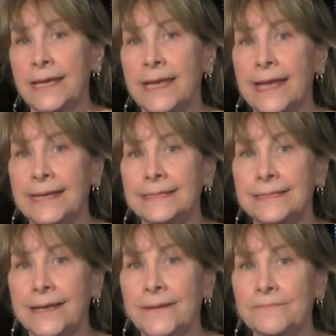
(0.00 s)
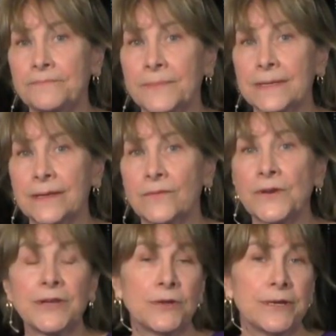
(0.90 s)
and uh,
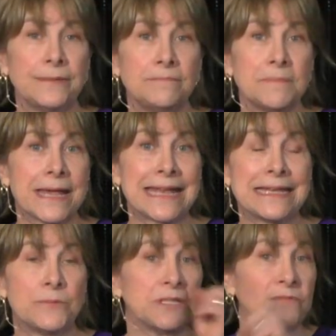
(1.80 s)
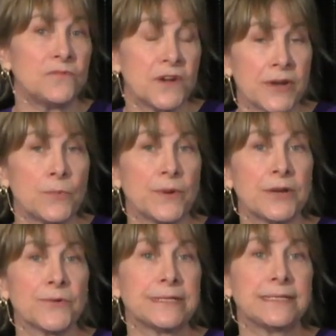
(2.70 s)
very good. And it was a very
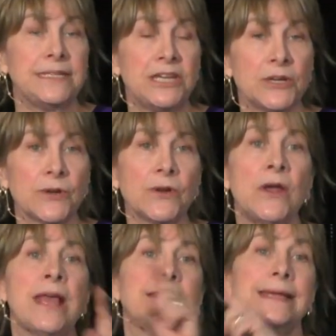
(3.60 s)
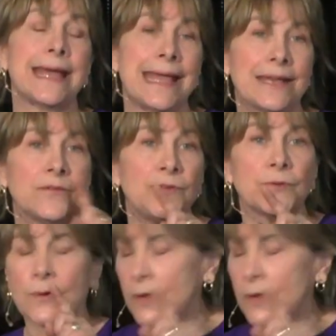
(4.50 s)
rigorous year. Then I had a funeral